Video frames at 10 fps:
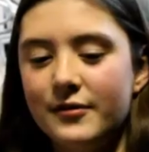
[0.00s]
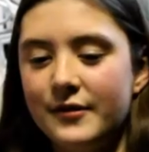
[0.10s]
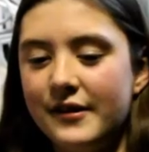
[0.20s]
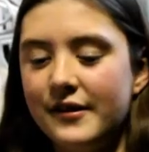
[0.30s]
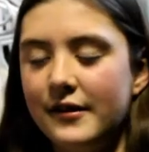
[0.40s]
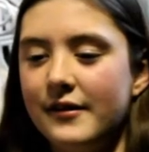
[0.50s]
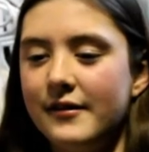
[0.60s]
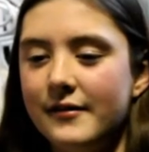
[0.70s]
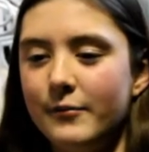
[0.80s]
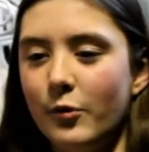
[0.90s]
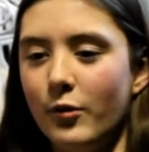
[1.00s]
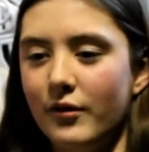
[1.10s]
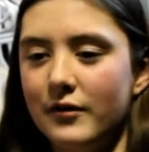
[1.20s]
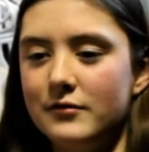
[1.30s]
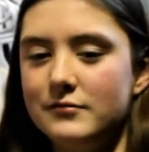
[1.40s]
This is
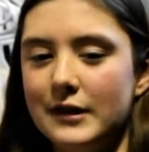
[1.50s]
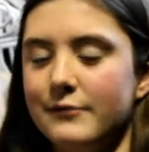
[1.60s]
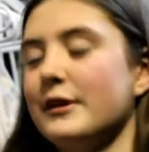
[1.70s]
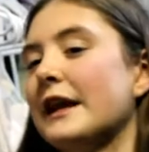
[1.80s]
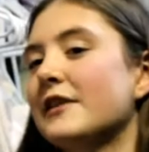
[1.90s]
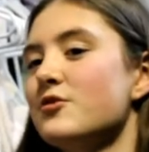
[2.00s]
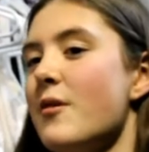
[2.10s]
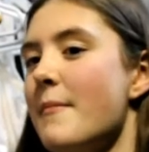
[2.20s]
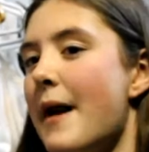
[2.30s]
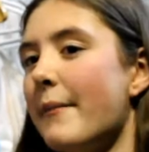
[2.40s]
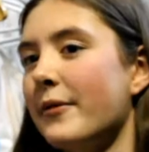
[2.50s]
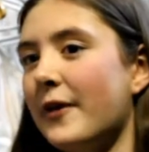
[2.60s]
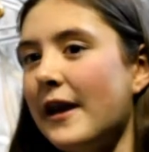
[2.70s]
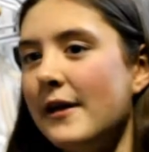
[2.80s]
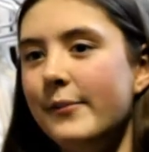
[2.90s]
more like related to a map, but
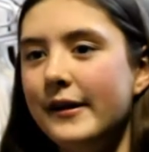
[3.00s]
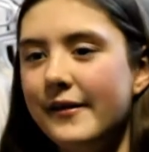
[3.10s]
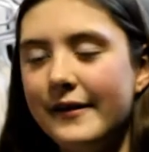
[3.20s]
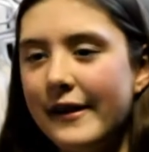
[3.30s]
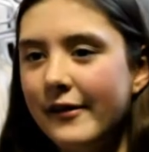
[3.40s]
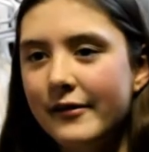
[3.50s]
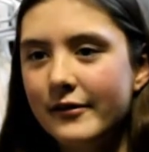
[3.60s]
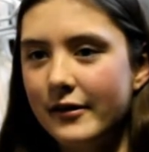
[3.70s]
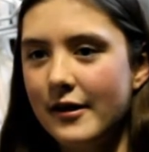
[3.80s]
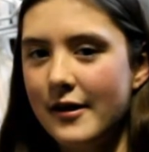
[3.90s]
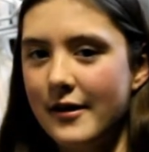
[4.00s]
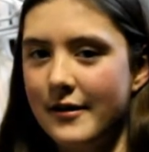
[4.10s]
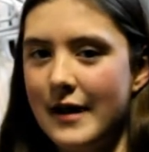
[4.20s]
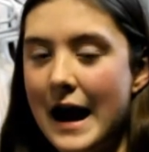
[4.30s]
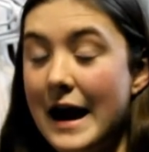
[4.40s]
the KP scale,
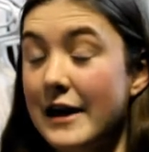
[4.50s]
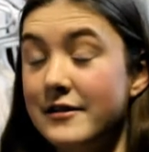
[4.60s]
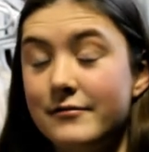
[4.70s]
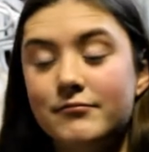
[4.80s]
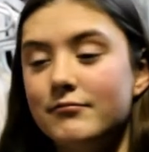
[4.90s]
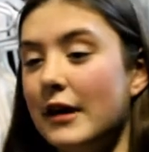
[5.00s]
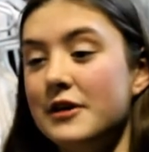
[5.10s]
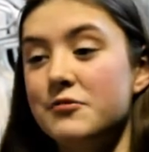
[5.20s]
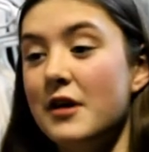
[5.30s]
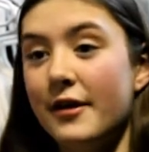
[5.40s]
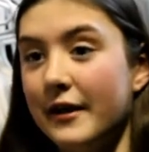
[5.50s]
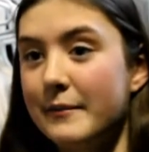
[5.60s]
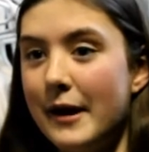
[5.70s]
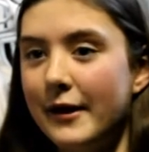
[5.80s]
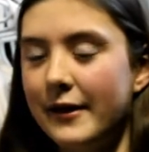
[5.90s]
I knew nothing
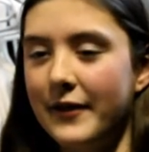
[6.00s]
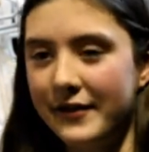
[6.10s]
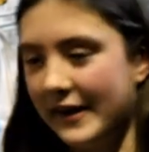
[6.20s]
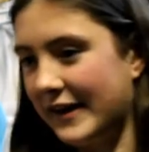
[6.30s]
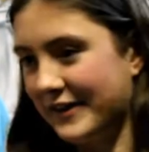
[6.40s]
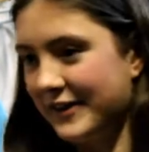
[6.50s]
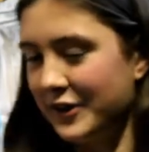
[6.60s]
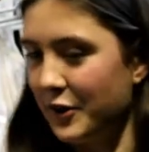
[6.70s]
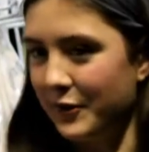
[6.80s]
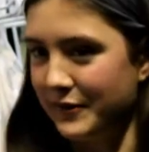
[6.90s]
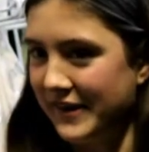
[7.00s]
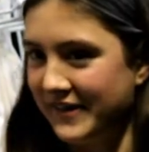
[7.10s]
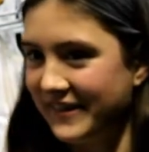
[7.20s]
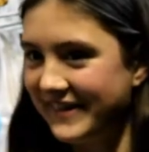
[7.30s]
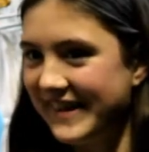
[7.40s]
about it, and then Zander, you go and
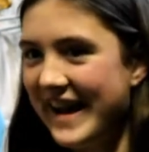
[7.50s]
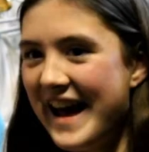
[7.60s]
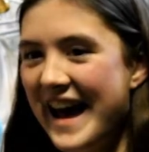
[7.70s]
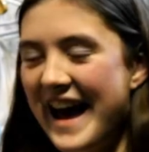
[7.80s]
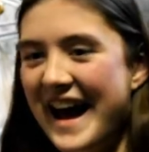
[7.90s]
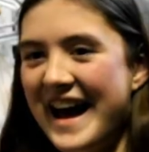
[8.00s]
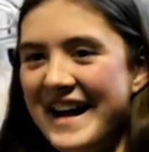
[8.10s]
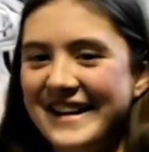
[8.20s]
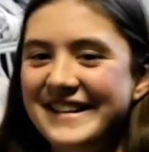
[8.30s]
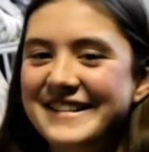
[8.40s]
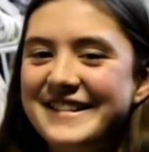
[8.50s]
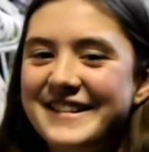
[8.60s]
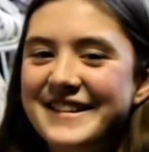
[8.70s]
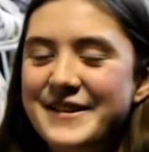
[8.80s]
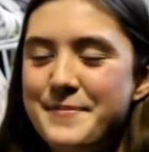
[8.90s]
research, and
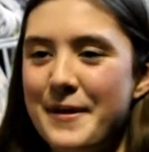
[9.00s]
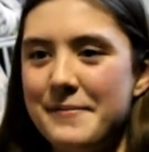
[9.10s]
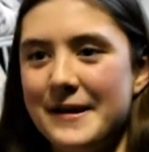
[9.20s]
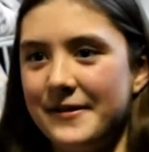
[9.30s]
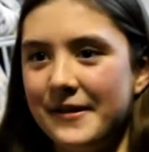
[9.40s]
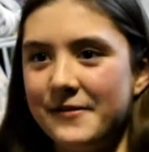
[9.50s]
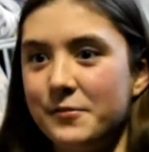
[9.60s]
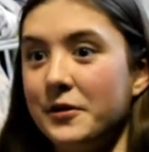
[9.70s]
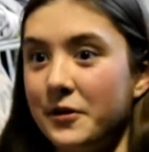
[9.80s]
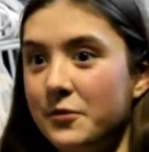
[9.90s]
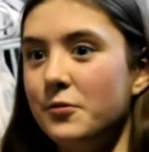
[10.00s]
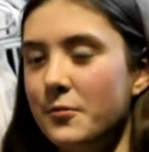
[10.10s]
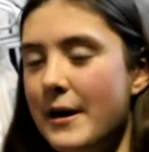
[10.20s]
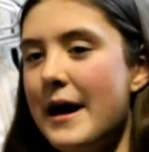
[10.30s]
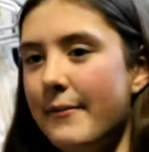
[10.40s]
you brought back this really cool
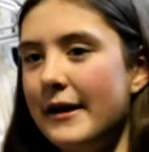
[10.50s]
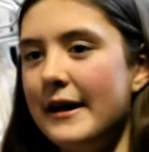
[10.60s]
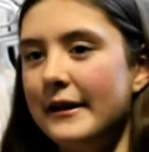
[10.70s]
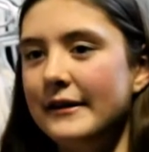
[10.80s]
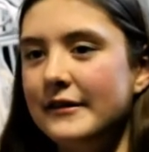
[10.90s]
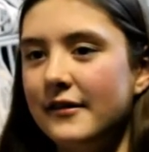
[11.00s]
map, and